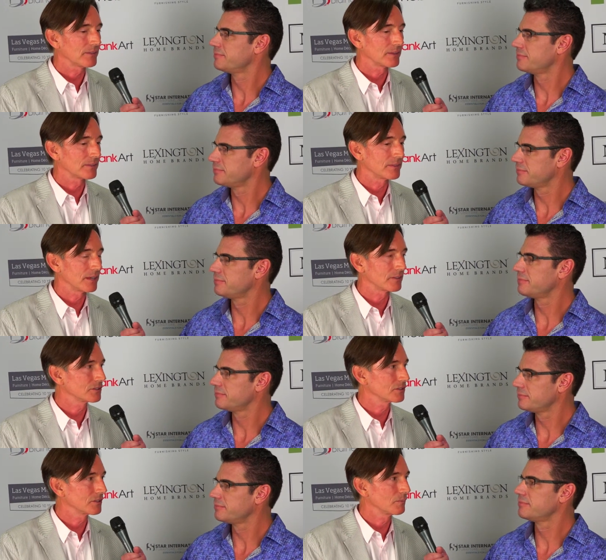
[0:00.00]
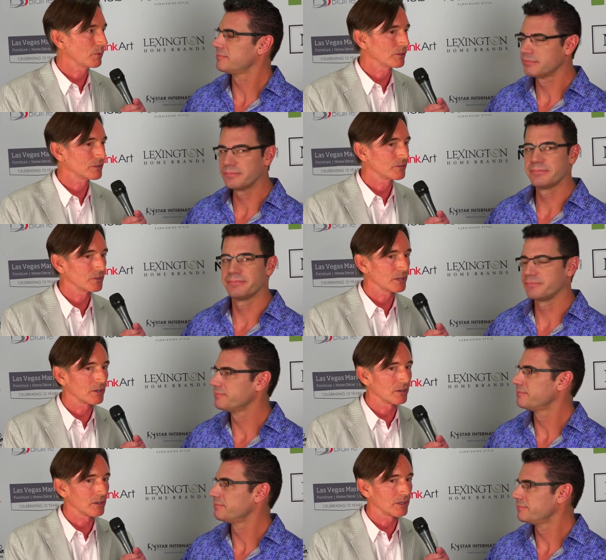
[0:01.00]
Speaker 1: I think they understood the importance of doing it
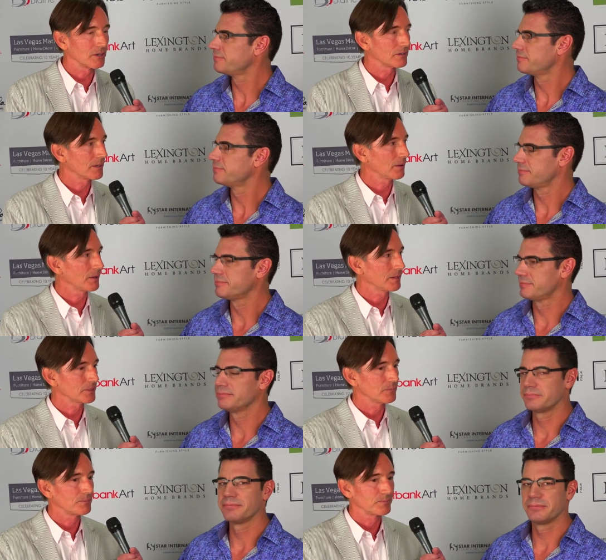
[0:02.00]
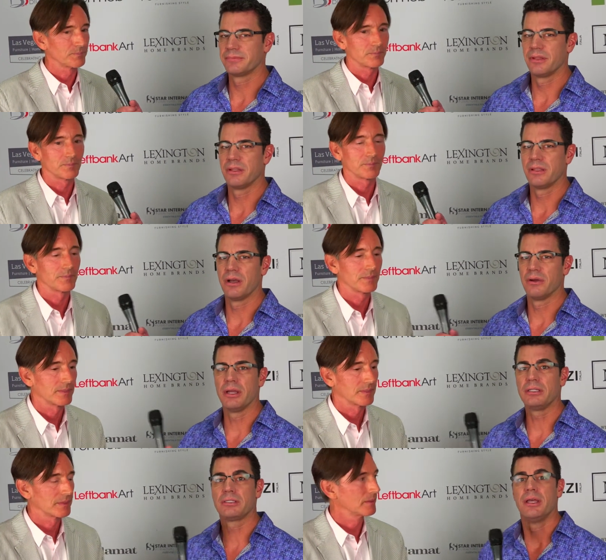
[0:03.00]
earlier that way. So, all
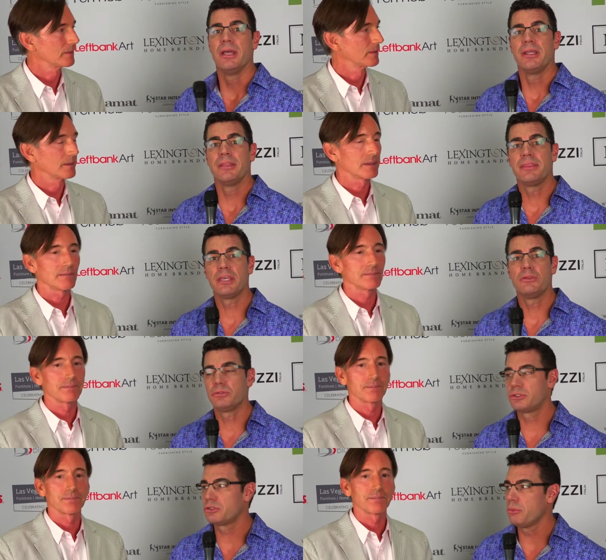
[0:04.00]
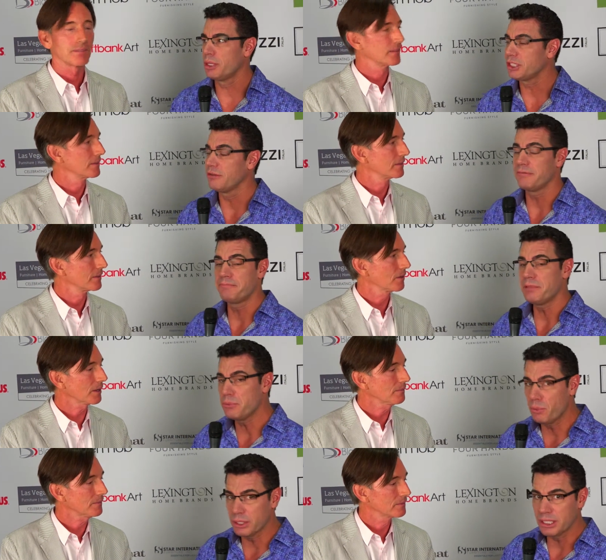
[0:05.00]
right, thank you so much. And if, if
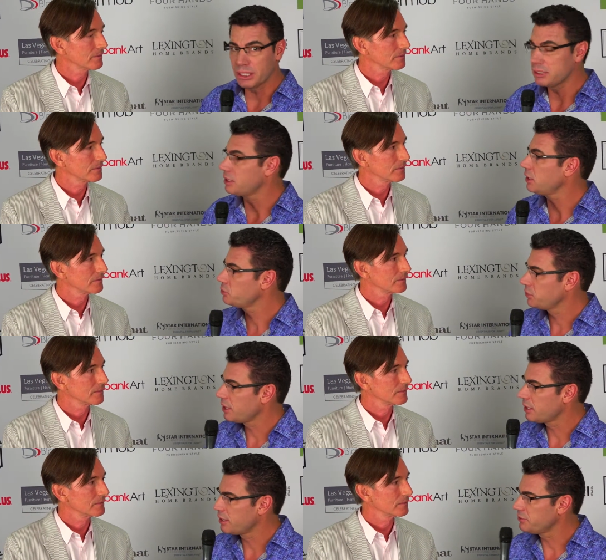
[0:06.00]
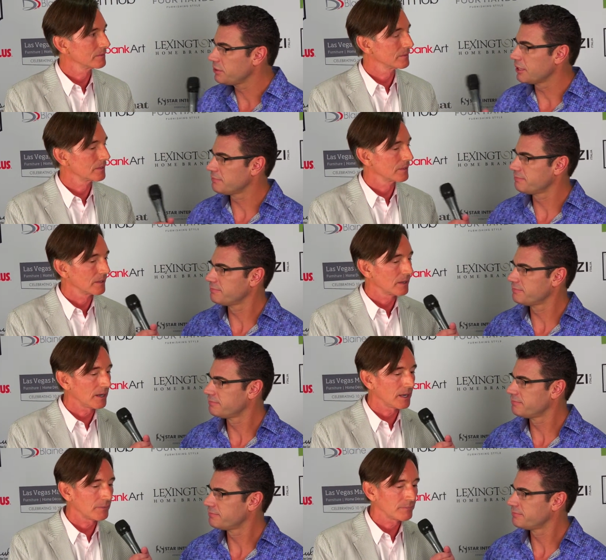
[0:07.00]
people want
Speaker 2: to get in touch with you, how do they do that?
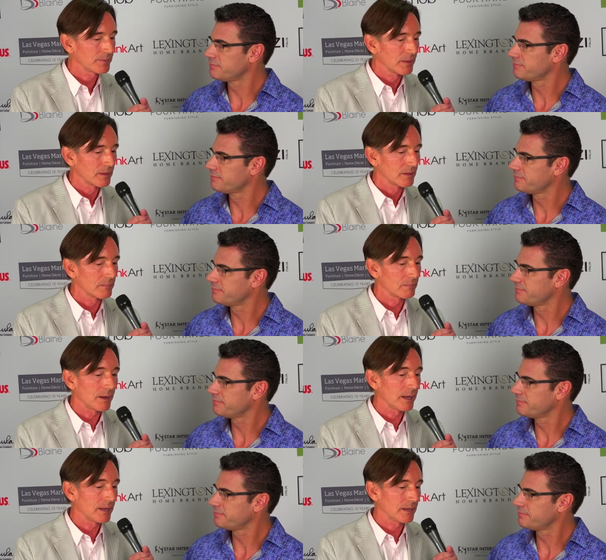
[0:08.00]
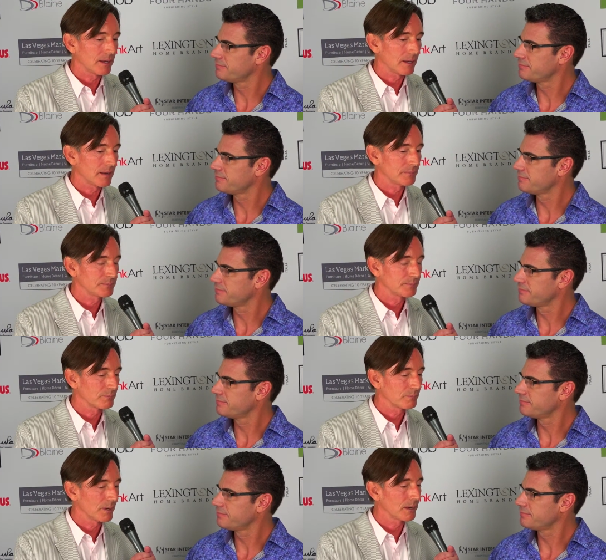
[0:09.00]
Speaker 1: Um, my uh,
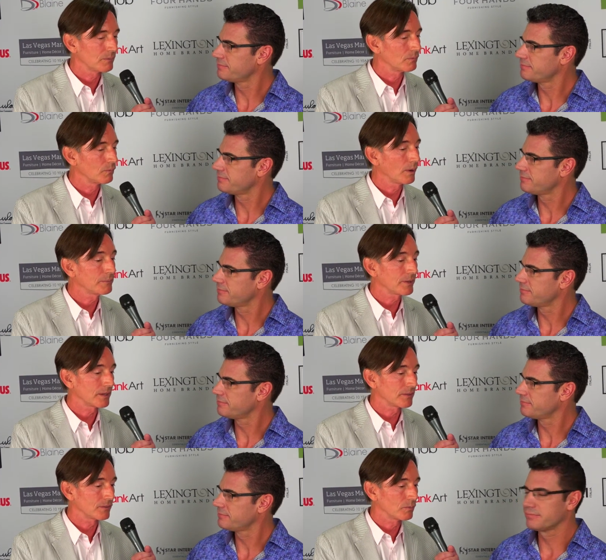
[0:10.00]
my website is